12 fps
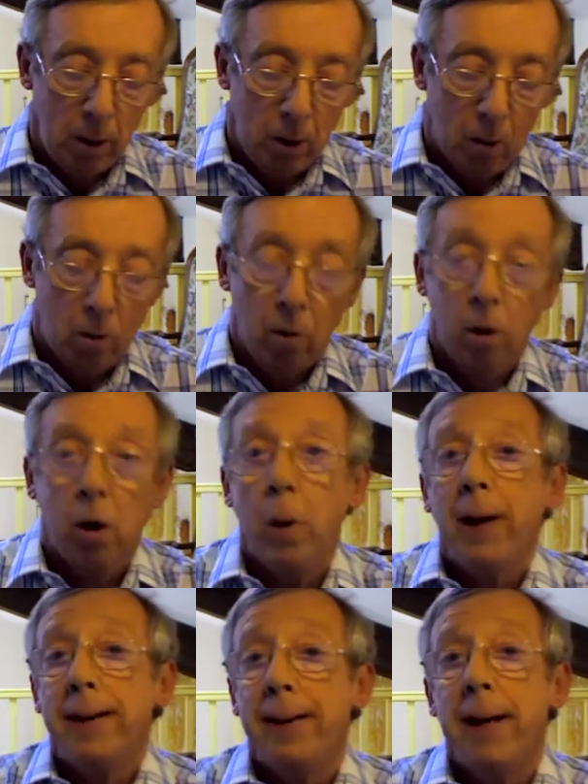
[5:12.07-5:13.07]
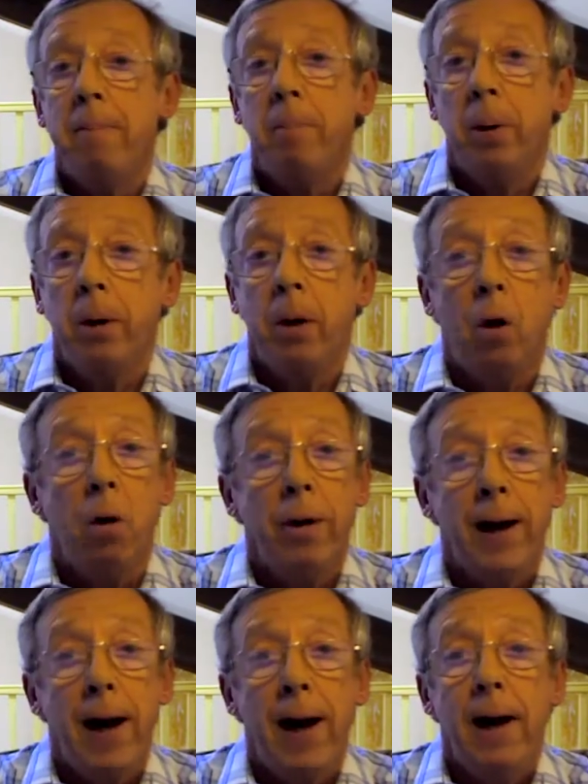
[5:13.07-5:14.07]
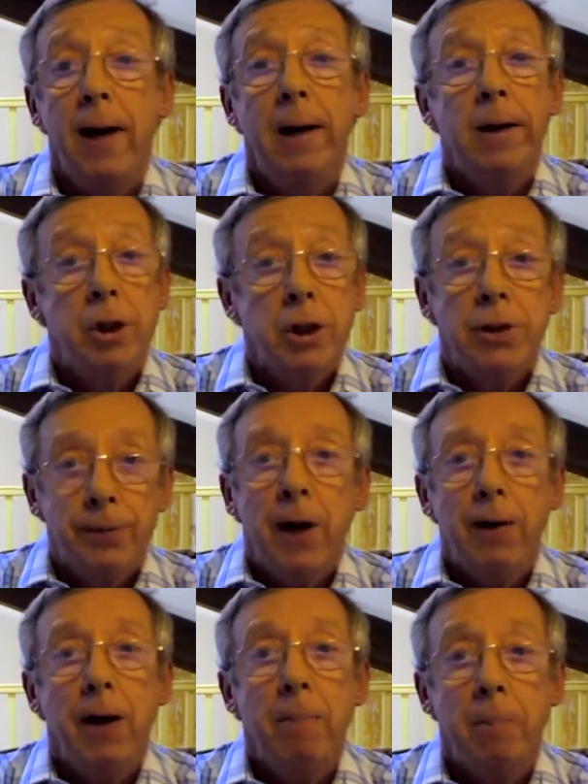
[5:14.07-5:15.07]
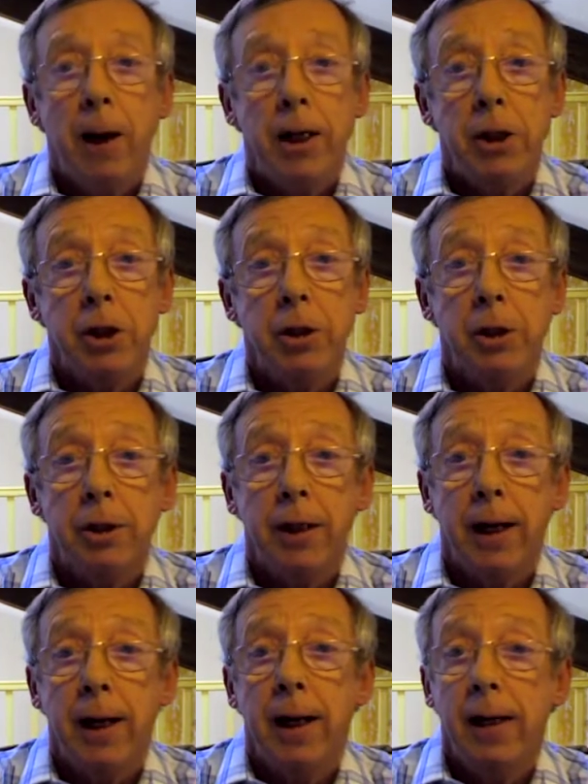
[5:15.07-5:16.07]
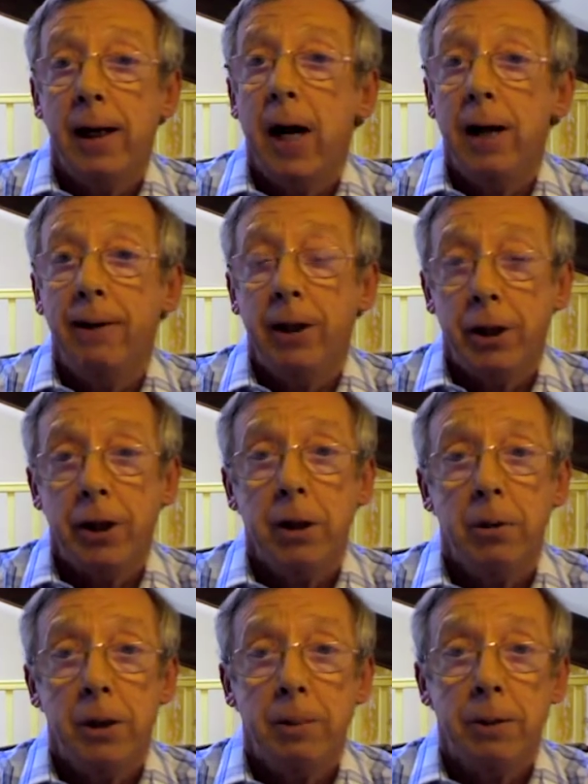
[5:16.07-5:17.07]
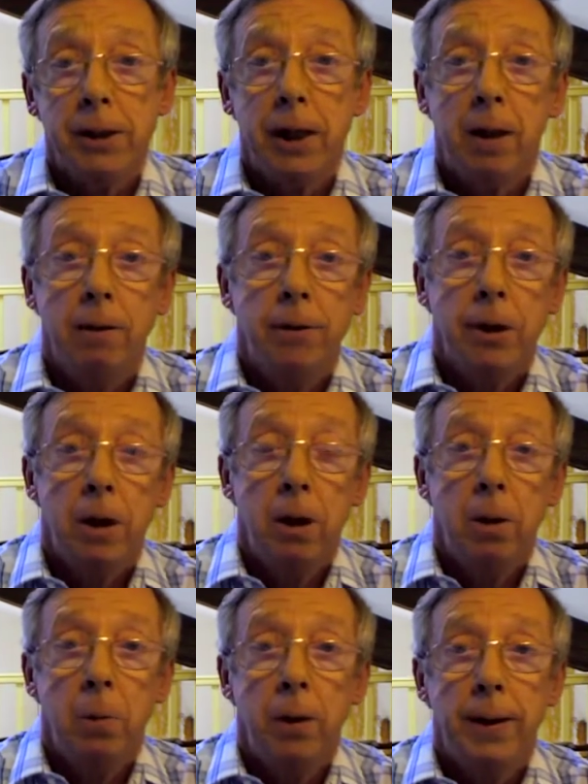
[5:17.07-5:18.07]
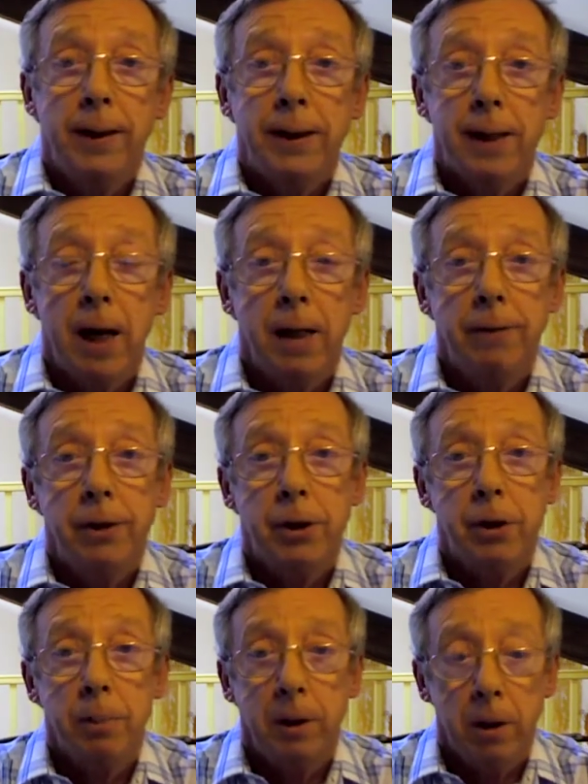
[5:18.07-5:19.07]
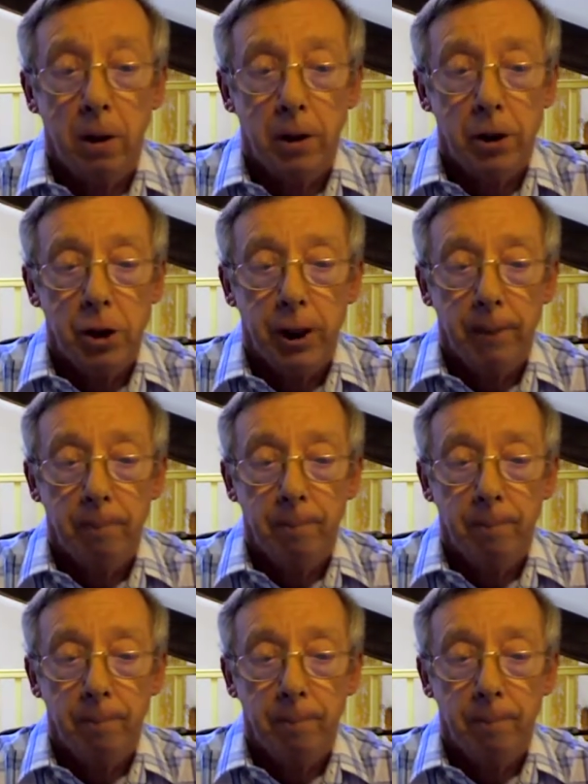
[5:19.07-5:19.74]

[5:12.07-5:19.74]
or a quick temper, or they're just very impatient, and they kind of excuse themselves with this kind of terminology.